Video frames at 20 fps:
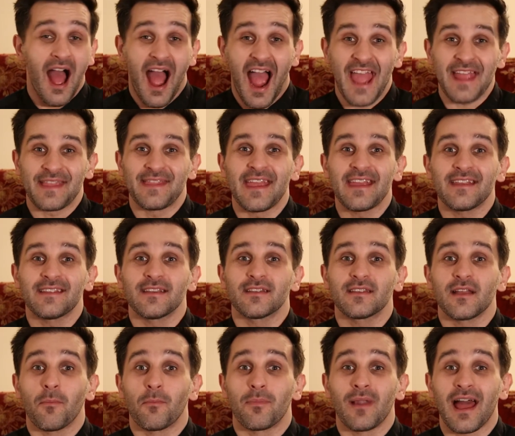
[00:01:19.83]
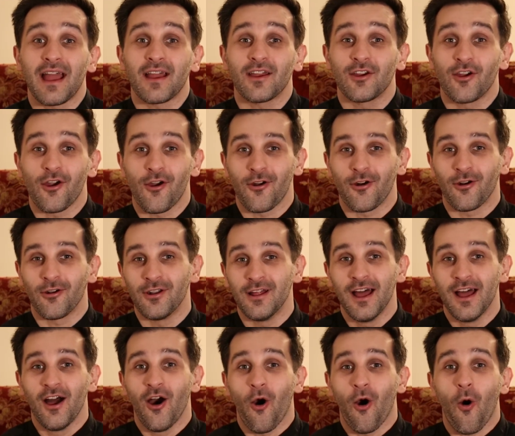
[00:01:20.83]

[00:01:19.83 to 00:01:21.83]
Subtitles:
I dated a black girl,